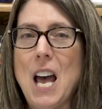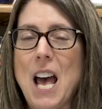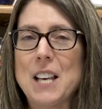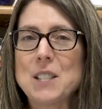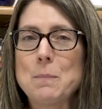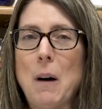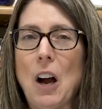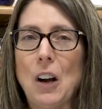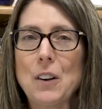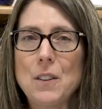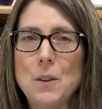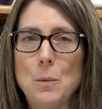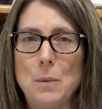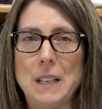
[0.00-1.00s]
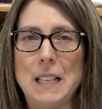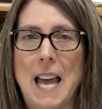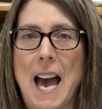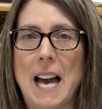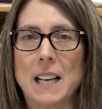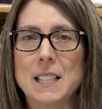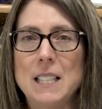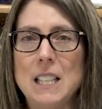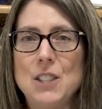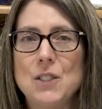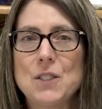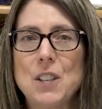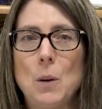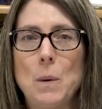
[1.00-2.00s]
As part of the READ Act,
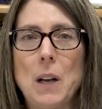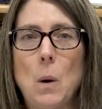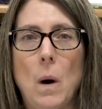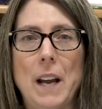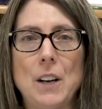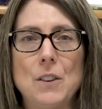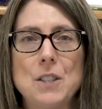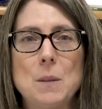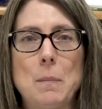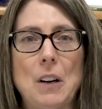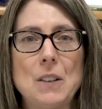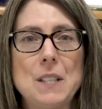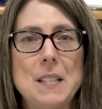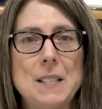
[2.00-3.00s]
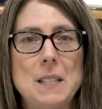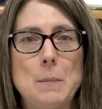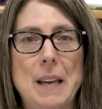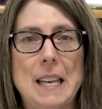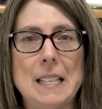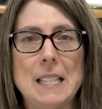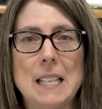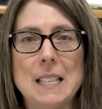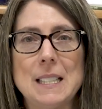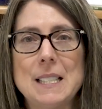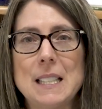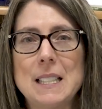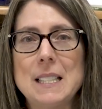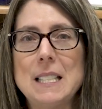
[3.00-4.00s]
teachers are required to participate in
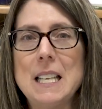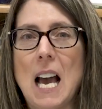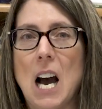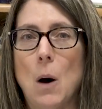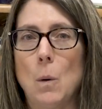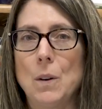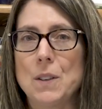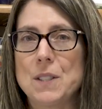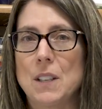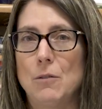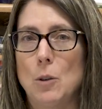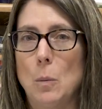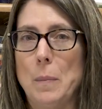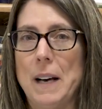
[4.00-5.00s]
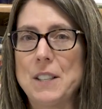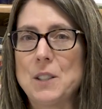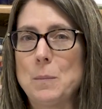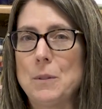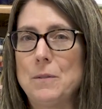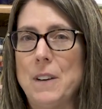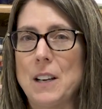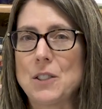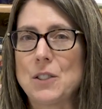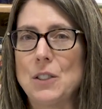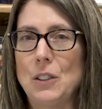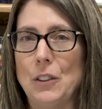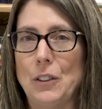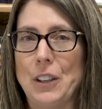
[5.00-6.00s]
60 hours of robust
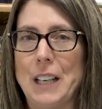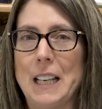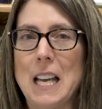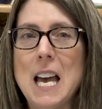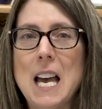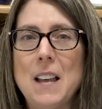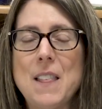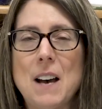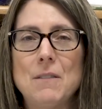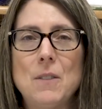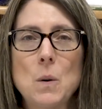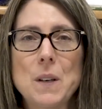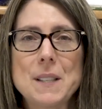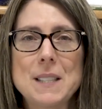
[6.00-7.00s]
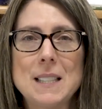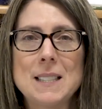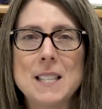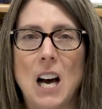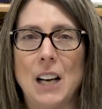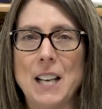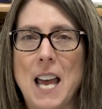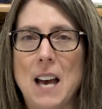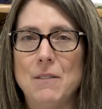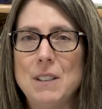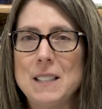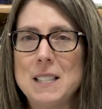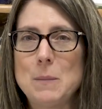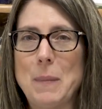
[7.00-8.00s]
professional learning that focuses on
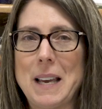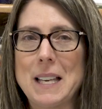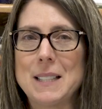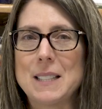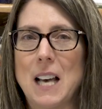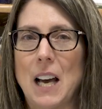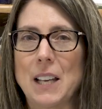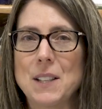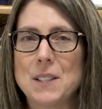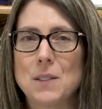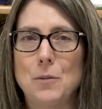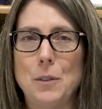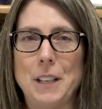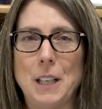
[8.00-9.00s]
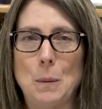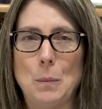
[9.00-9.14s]
evidence-based science of reading